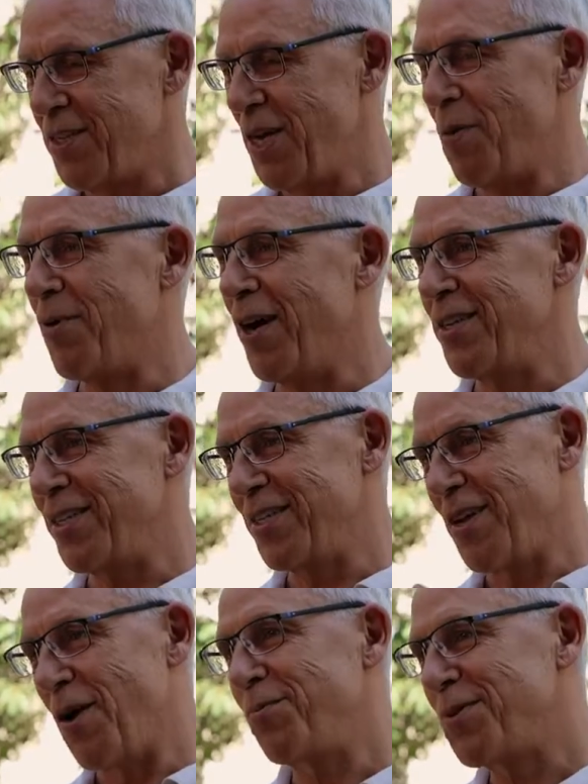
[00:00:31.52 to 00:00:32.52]
share
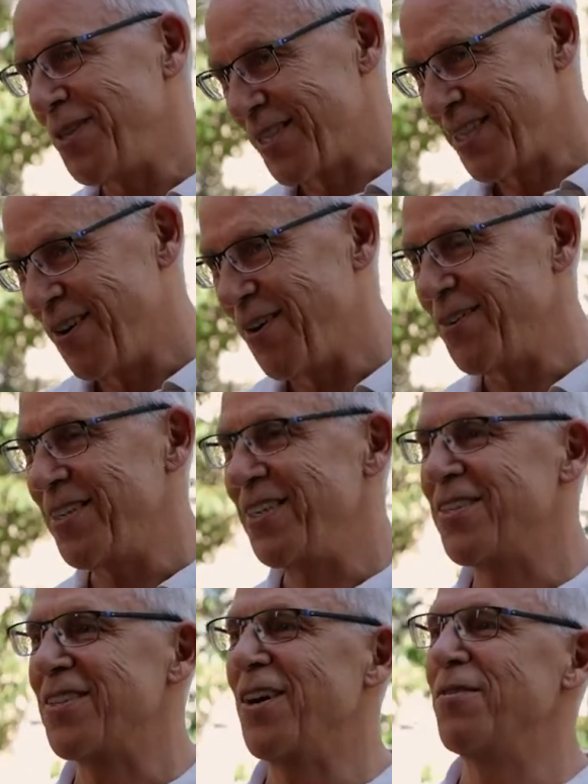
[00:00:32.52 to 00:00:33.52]
prices, options and all
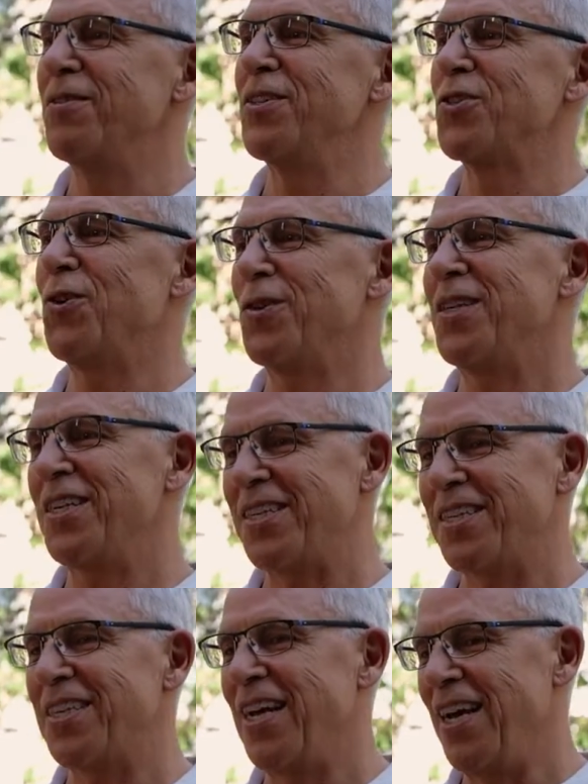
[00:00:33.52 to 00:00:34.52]
this stuff, and taught
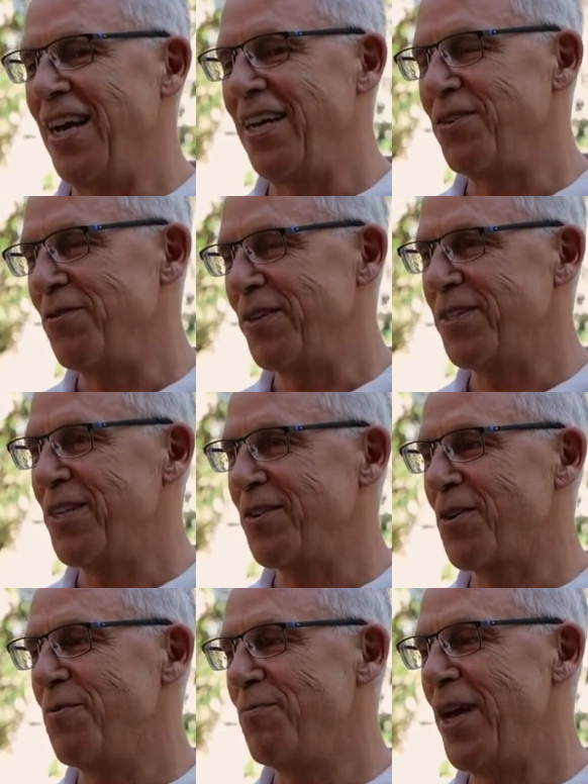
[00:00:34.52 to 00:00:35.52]
at
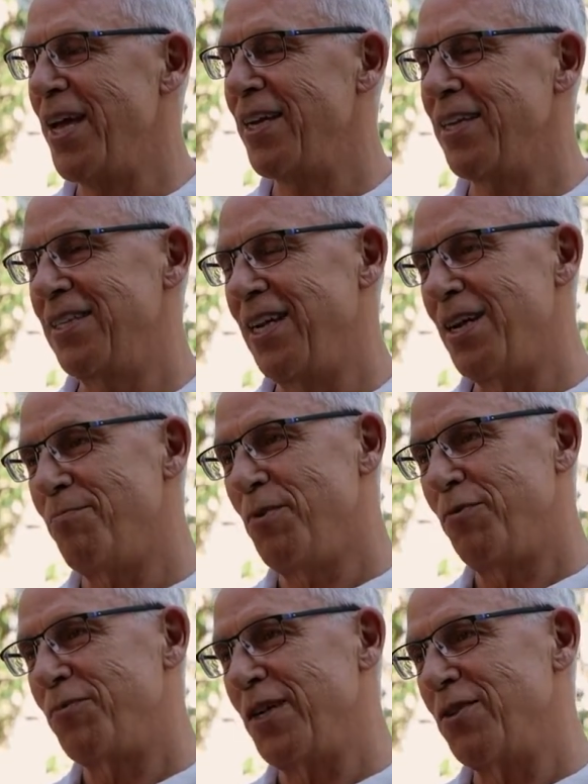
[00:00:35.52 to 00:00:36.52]
University of Copenhagen. And then I
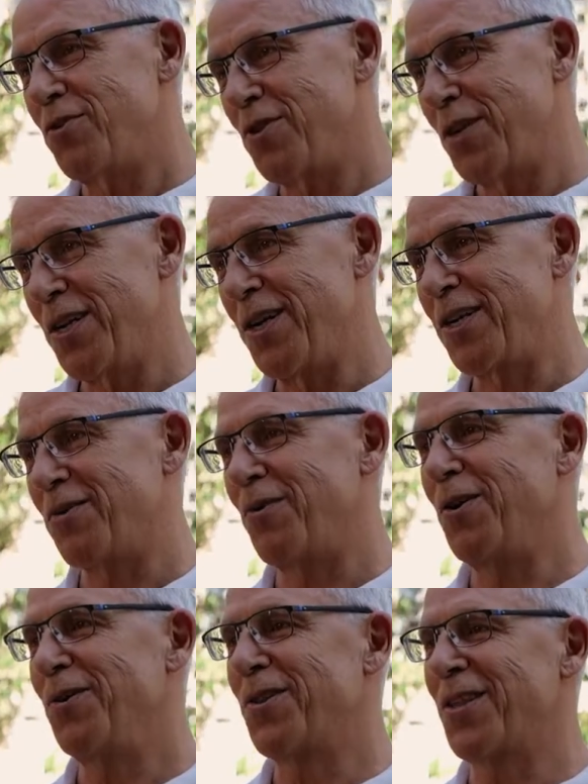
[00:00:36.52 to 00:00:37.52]
moved into economic
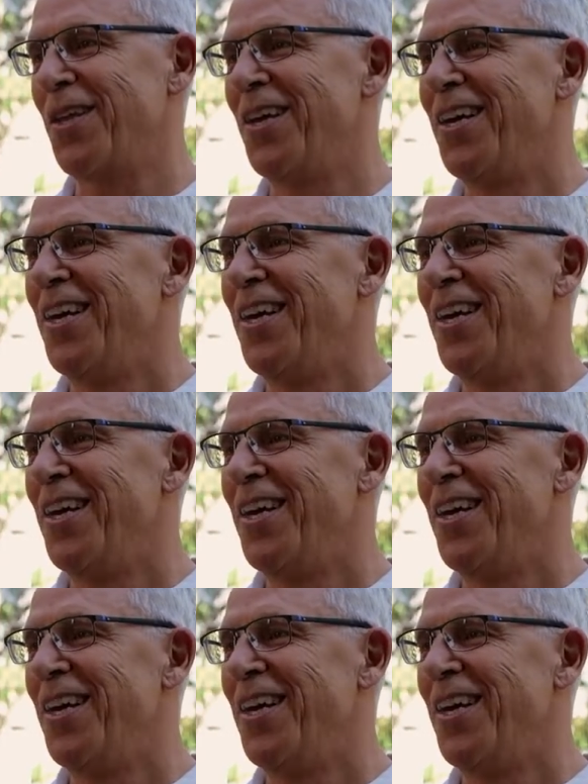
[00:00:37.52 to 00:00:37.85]
growth,